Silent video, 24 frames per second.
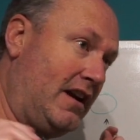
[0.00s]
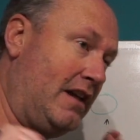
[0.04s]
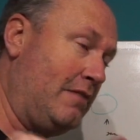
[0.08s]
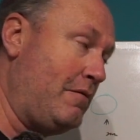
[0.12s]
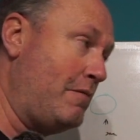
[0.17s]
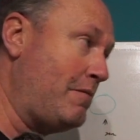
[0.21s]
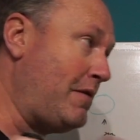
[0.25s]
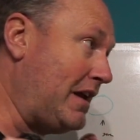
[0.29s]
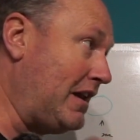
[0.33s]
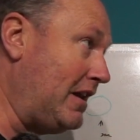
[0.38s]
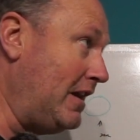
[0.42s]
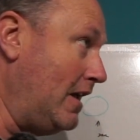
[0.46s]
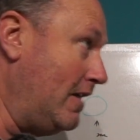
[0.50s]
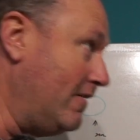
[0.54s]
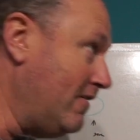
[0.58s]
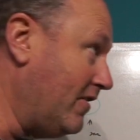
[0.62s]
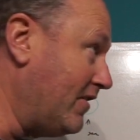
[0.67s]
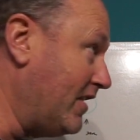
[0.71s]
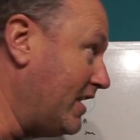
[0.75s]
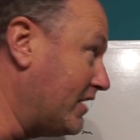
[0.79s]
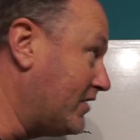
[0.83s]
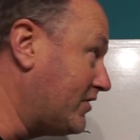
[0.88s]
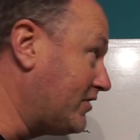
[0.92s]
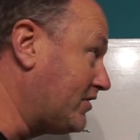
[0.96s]
Let me be clear
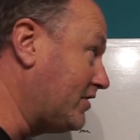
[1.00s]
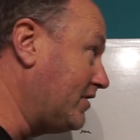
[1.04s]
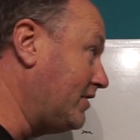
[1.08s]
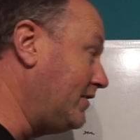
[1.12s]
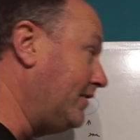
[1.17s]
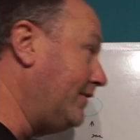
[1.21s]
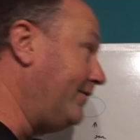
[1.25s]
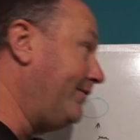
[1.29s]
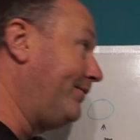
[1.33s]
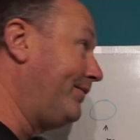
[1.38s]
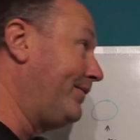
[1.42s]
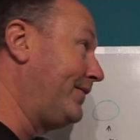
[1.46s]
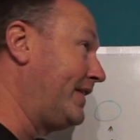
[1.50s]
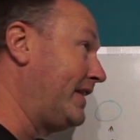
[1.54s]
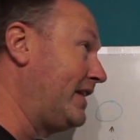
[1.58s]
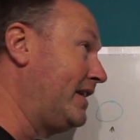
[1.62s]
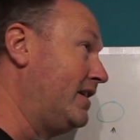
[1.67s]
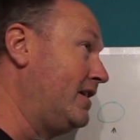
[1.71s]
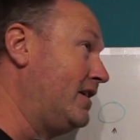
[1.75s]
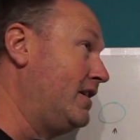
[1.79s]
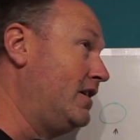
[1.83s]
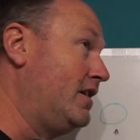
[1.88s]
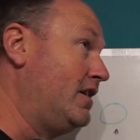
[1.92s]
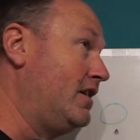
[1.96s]
on this.
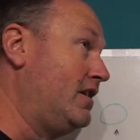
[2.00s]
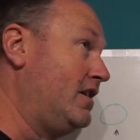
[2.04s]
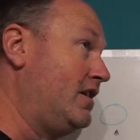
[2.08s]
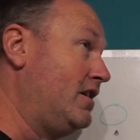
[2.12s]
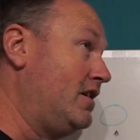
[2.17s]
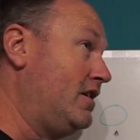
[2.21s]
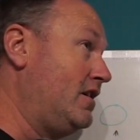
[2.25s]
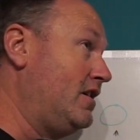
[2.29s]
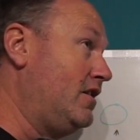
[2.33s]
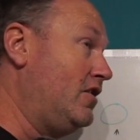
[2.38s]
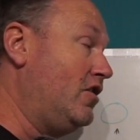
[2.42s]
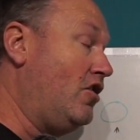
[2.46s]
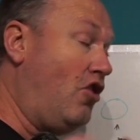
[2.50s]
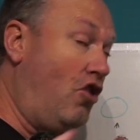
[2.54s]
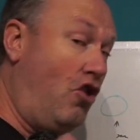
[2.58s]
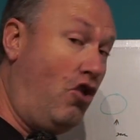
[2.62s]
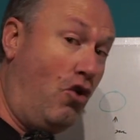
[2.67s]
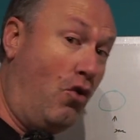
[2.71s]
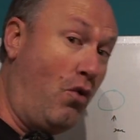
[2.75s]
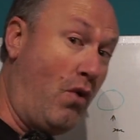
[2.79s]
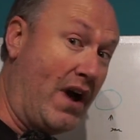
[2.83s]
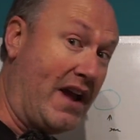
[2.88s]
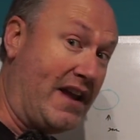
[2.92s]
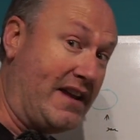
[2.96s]

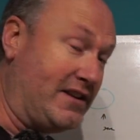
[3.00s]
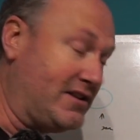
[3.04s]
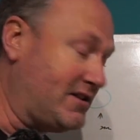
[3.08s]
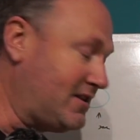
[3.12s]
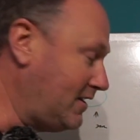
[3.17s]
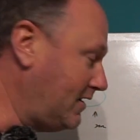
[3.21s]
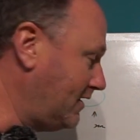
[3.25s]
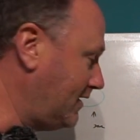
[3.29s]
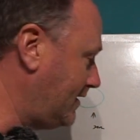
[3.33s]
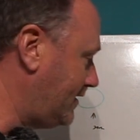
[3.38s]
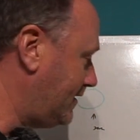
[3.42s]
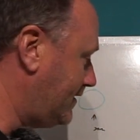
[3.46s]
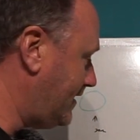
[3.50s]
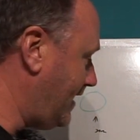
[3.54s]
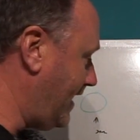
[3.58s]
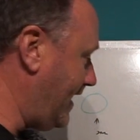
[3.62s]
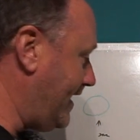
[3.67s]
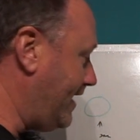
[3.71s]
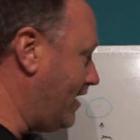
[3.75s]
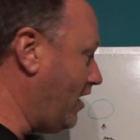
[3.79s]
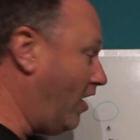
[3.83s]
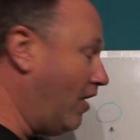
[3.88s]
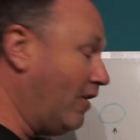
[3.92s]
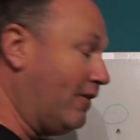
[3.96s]
Always
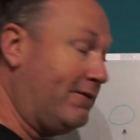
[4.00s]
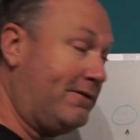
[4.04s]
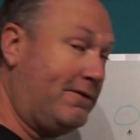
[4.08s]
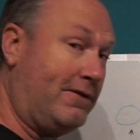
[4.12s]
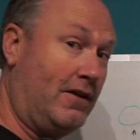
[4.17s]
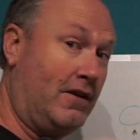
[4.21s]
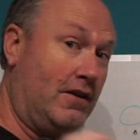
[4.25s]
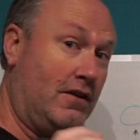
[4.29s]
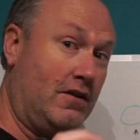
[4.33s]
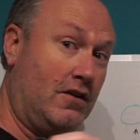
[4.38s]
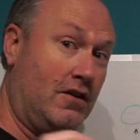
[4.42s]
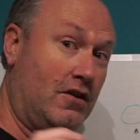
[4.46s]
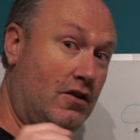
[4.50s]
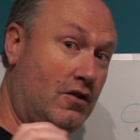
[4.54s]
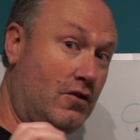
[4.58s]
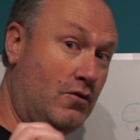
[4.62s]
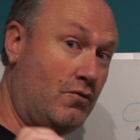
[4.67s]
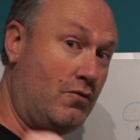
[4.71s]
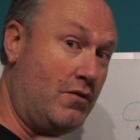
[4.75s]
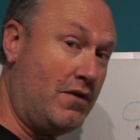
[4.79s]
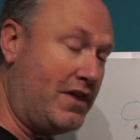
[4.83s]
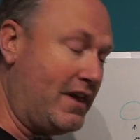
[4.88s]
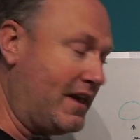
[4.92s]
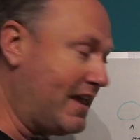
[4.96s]
take off
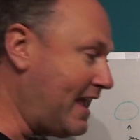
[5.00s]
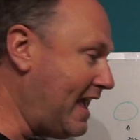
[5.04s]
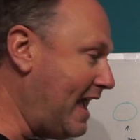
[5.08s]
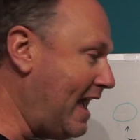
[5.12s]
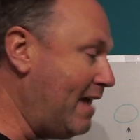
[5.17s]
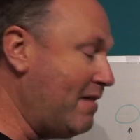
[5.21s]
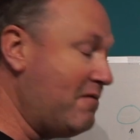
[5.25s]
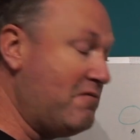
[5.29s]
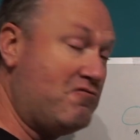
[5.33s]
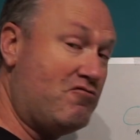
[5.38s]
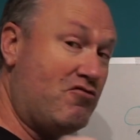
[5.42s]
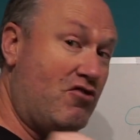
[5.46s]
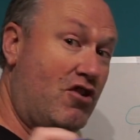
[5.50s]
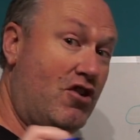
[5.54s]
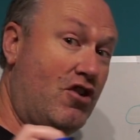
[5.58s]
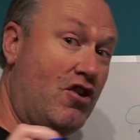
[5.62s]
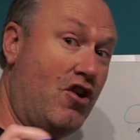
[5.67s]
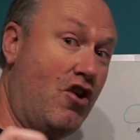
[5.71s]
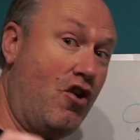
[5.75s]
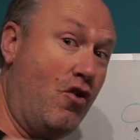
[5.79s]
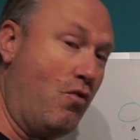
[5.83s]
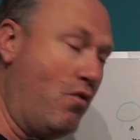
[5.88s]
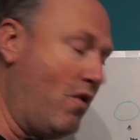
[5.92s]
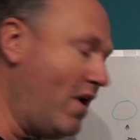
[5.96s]
with the camera
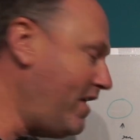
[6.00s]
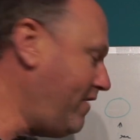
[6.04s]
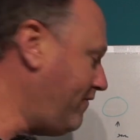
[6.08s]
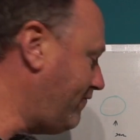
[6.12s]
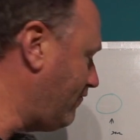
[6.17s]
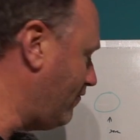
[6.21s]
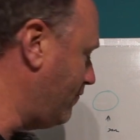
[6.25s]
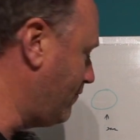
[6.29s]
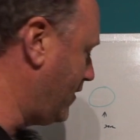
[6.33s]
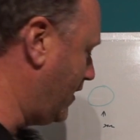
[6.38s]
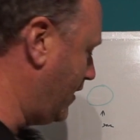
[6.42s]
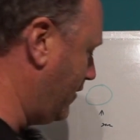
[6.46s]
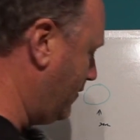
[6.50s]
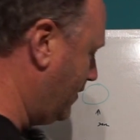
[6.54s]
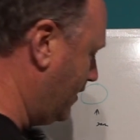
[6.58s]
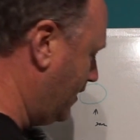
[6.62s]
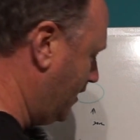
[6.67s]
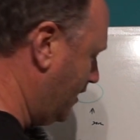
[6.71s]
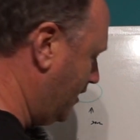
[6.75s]
away from you.